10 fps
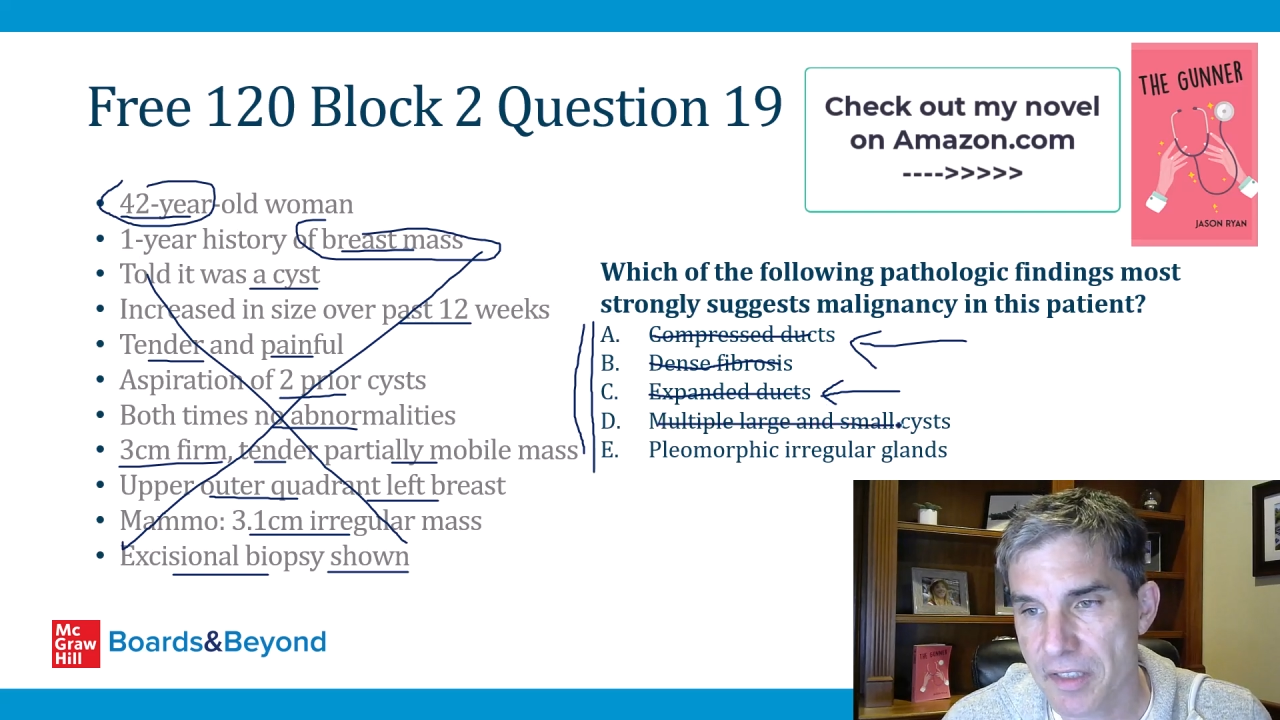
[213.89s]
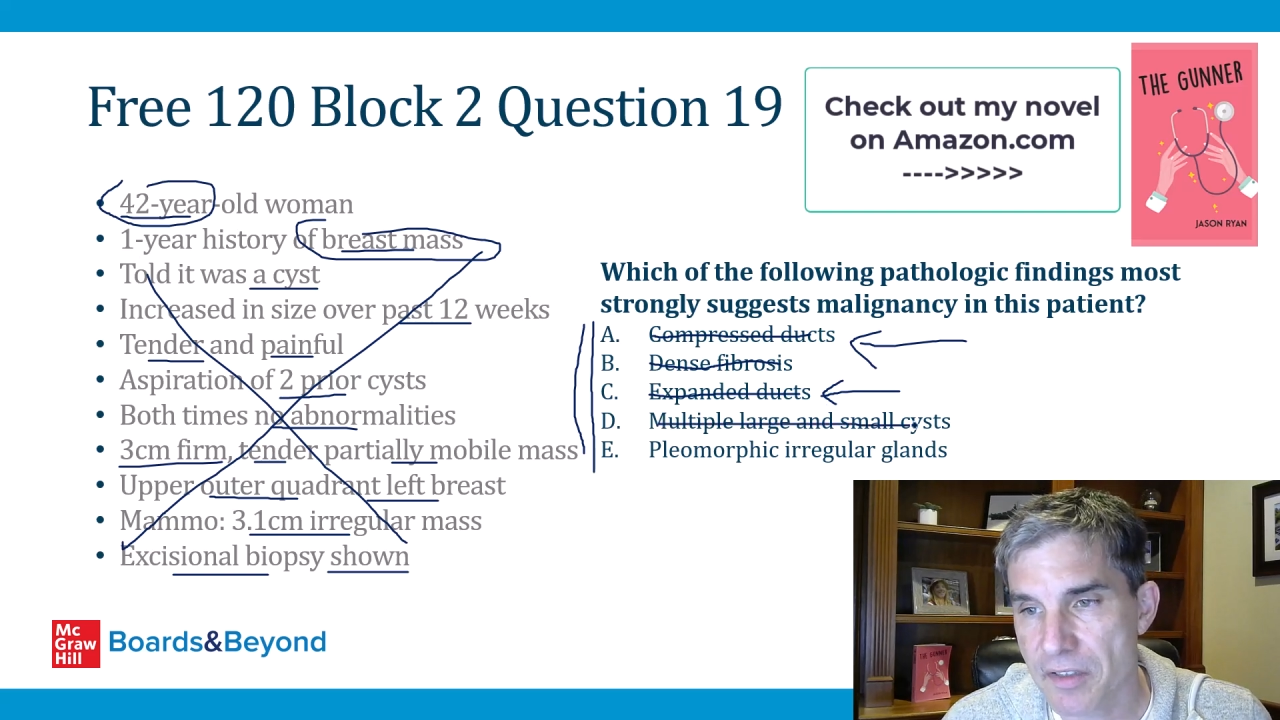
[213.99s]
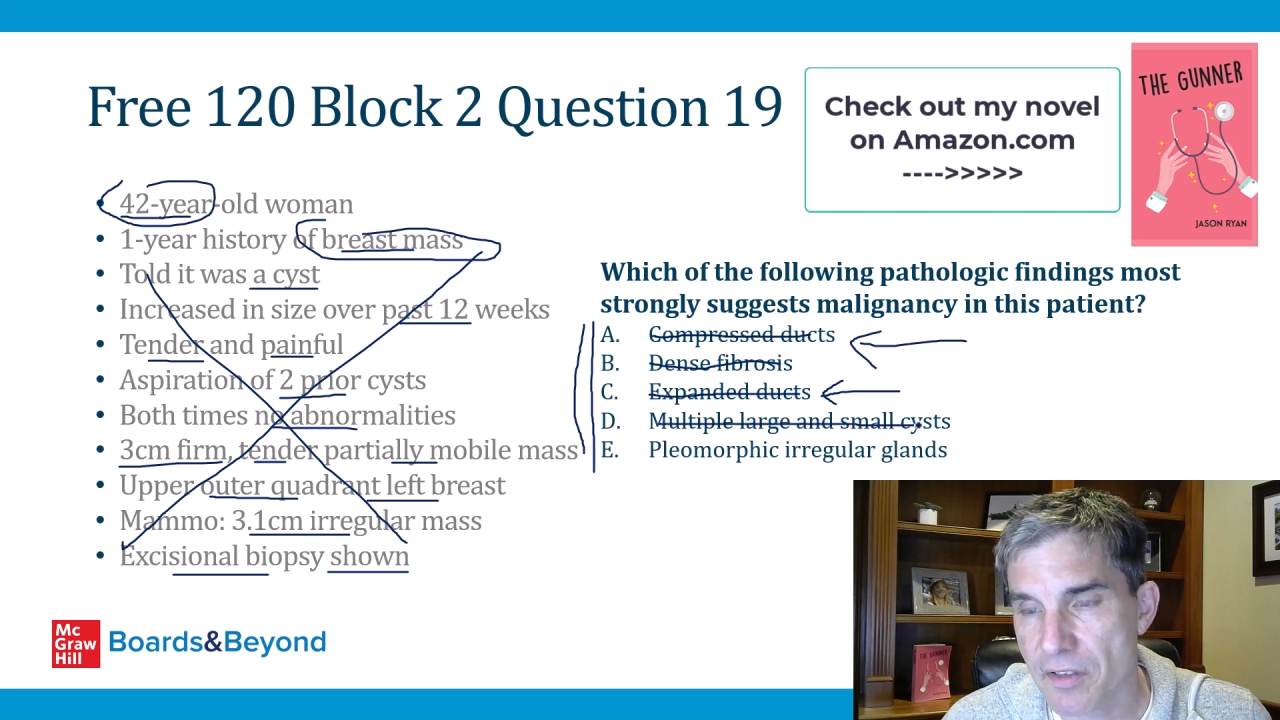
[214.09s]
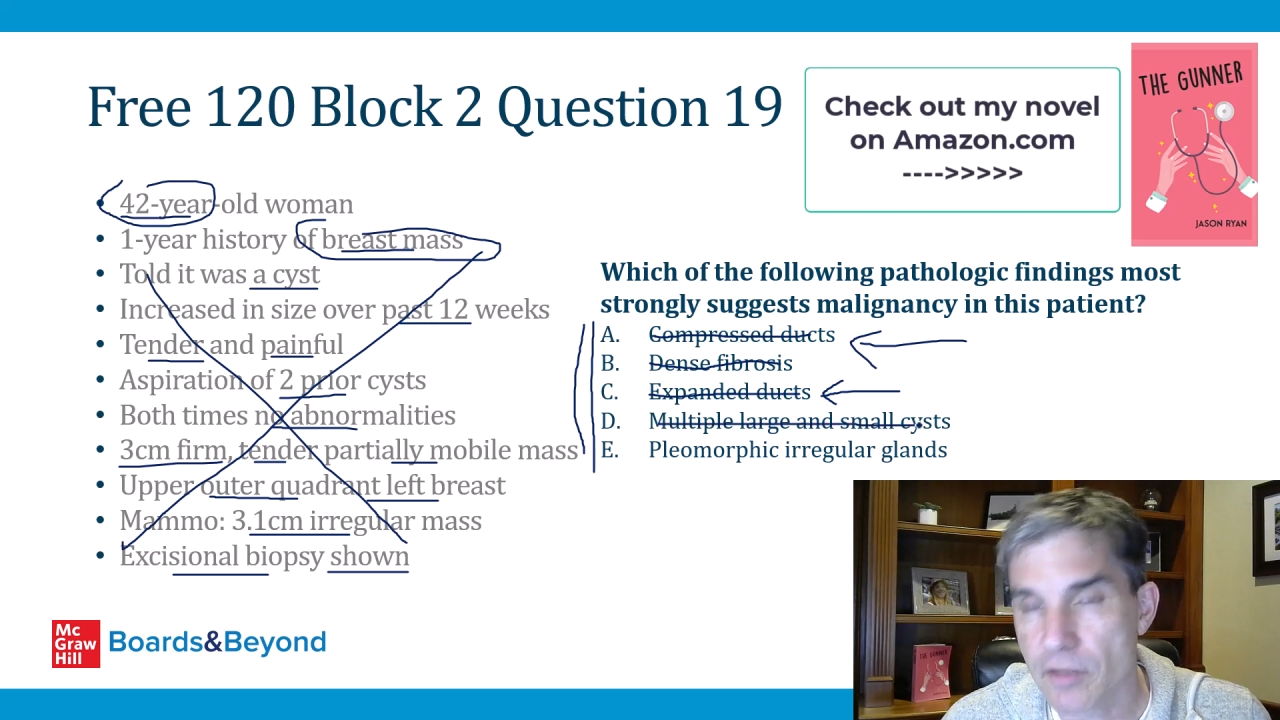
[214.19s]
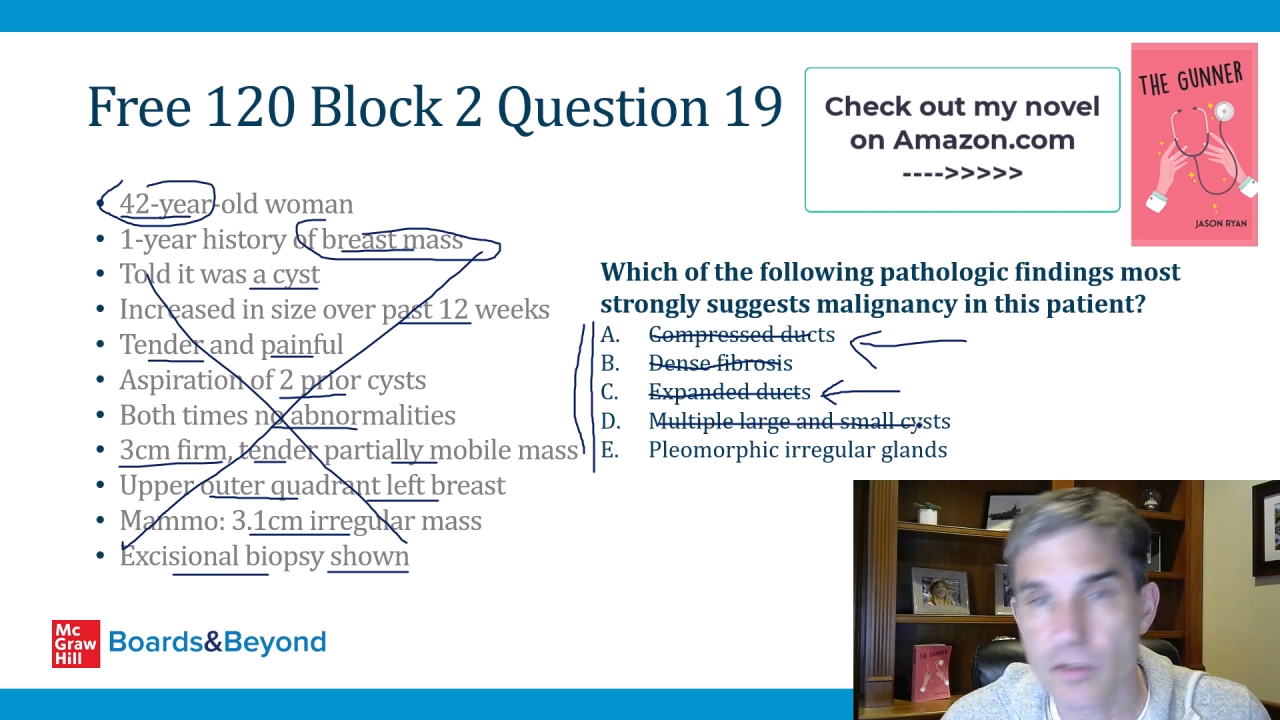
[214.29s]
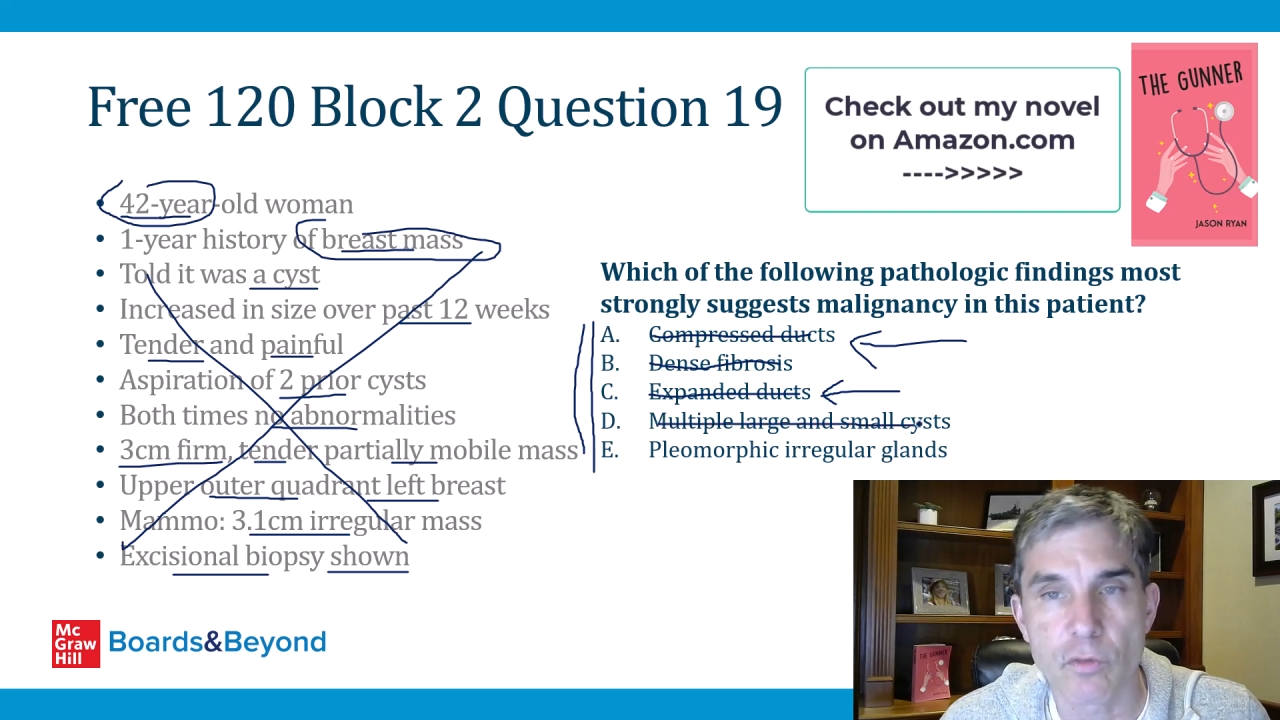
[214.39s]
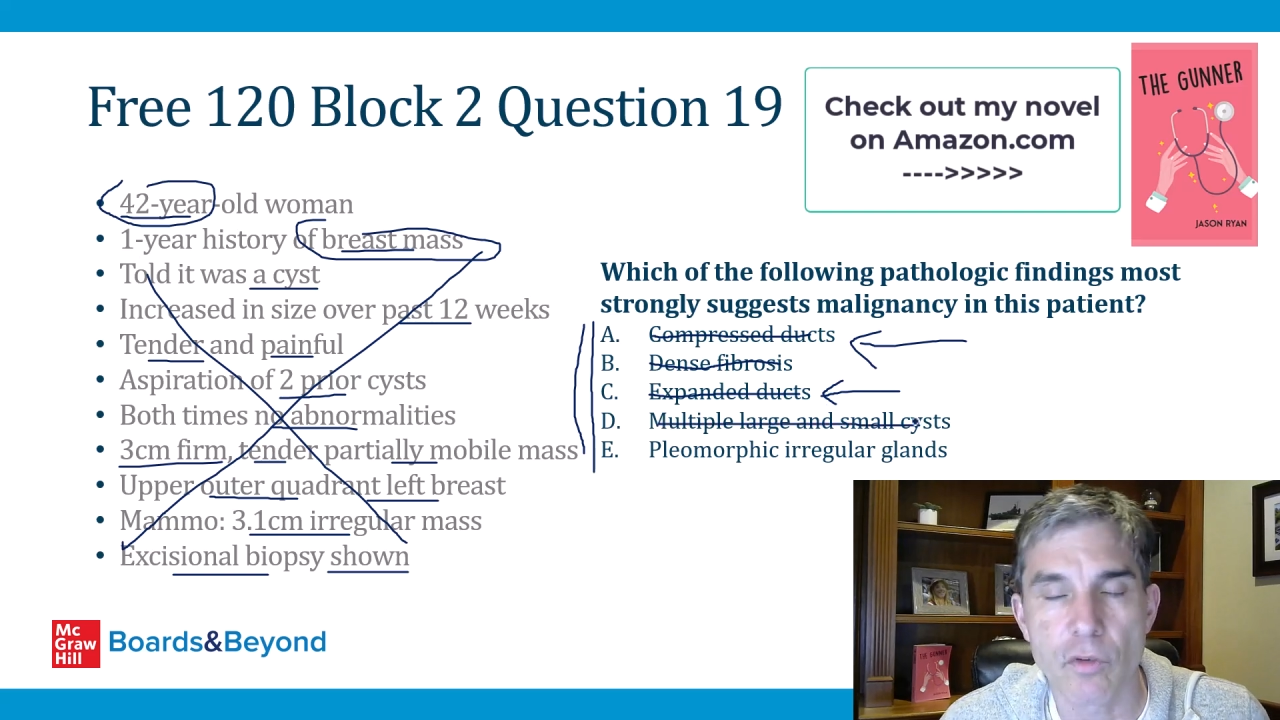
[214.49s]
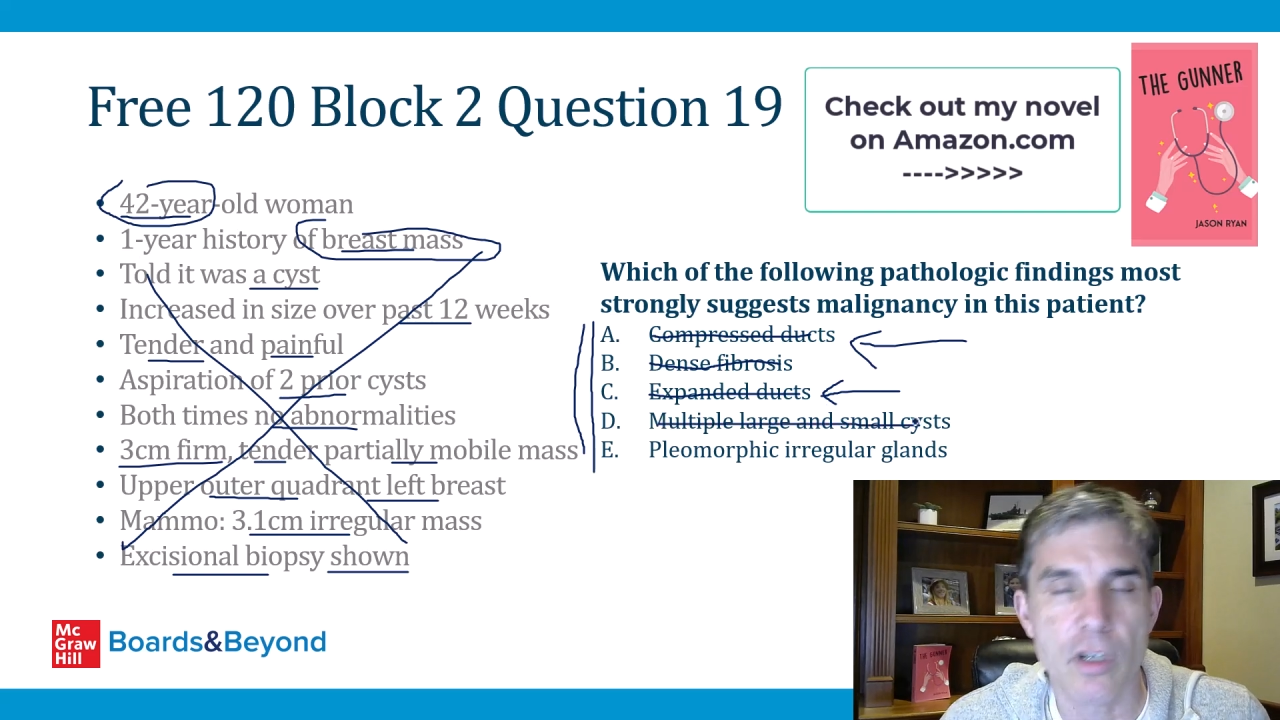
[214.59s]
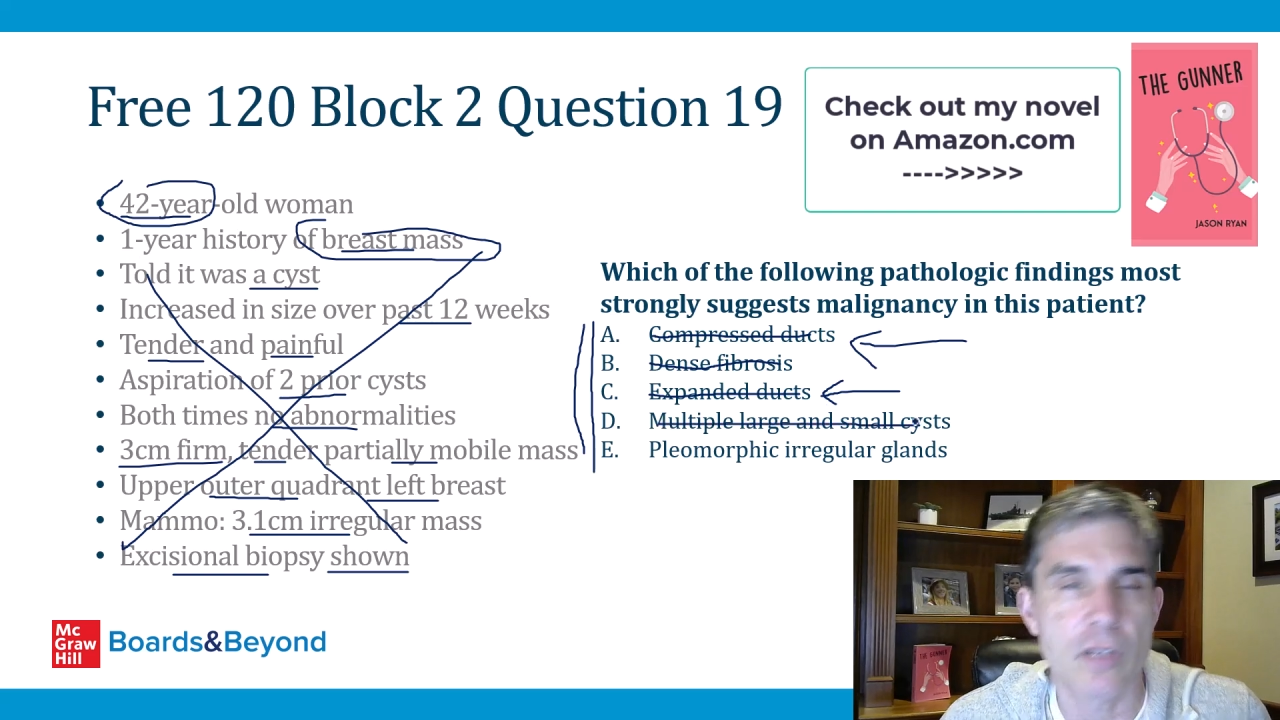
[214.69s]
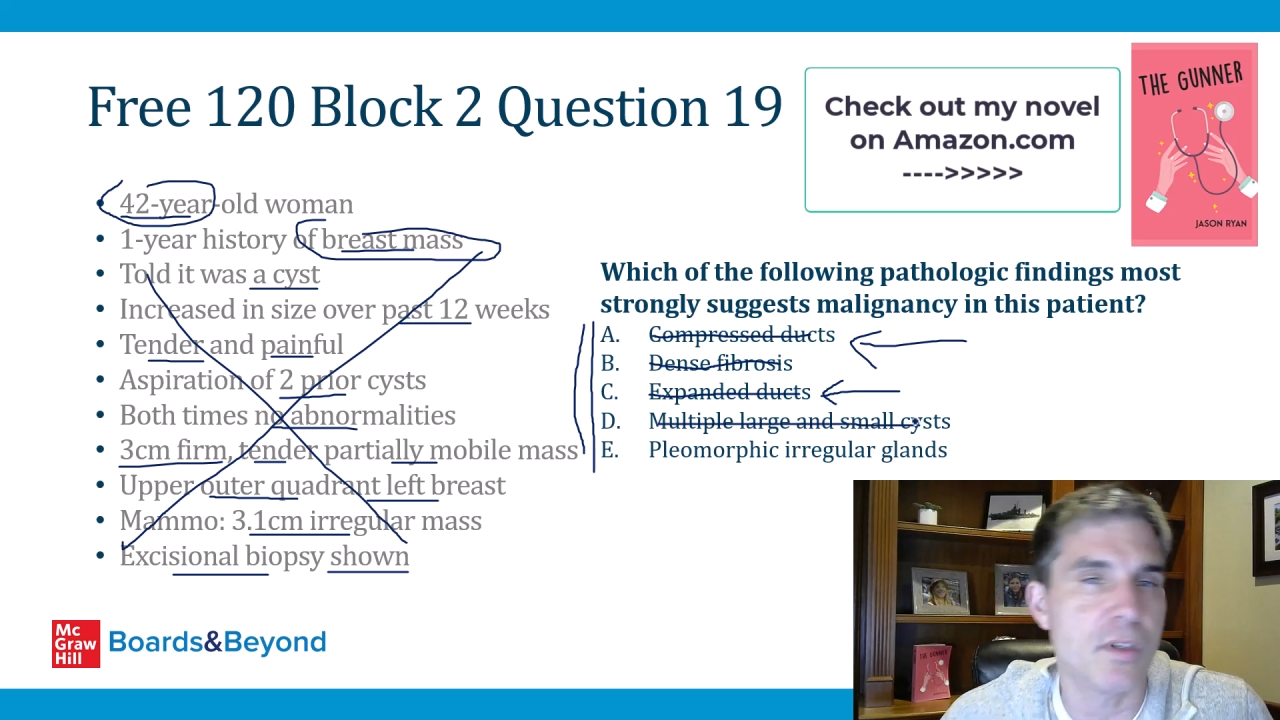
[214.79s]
This is also wrong.